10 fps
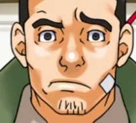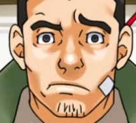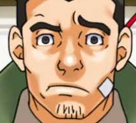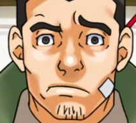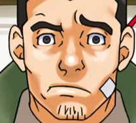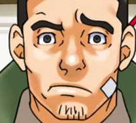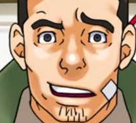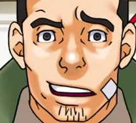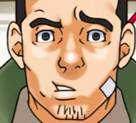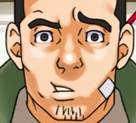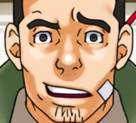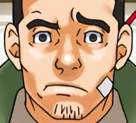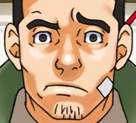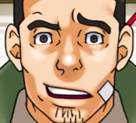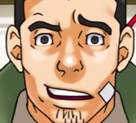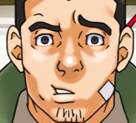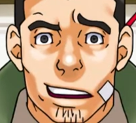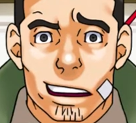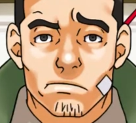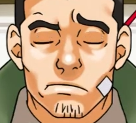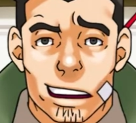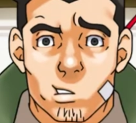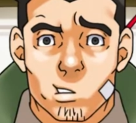on everything. Didn't I press before?